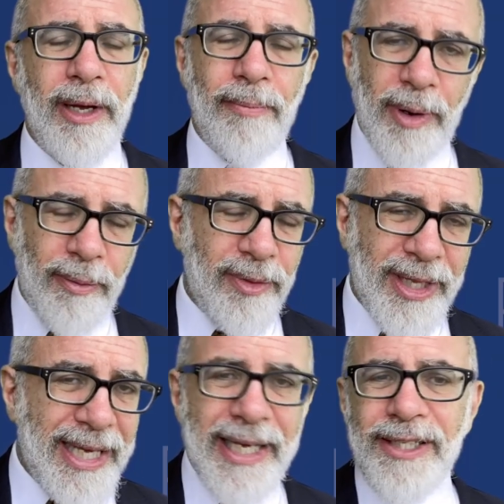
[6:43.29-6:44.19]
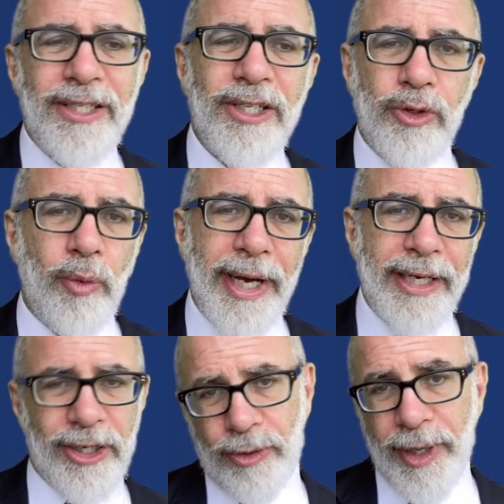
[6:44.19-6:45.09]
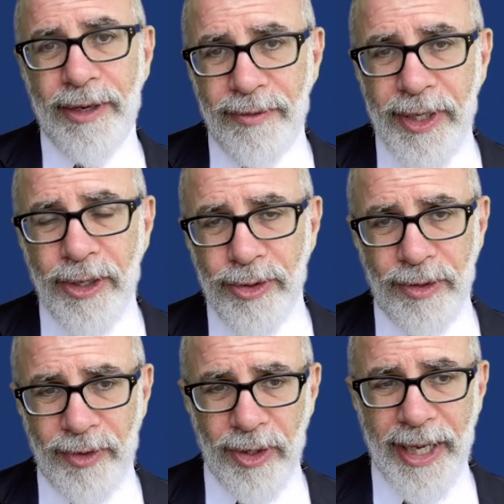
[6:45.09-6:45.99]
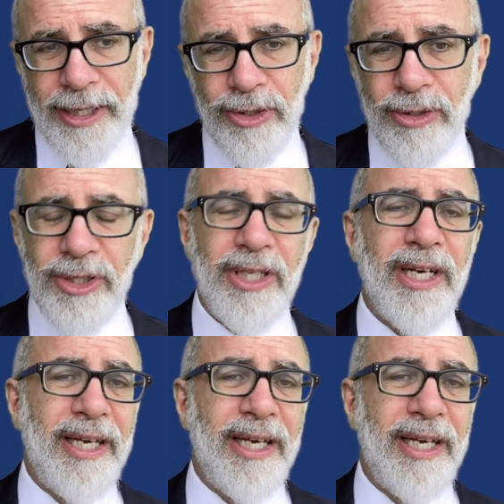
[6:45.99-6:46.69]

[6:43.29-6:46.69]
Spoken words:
But the easiest way to create videos of your lectures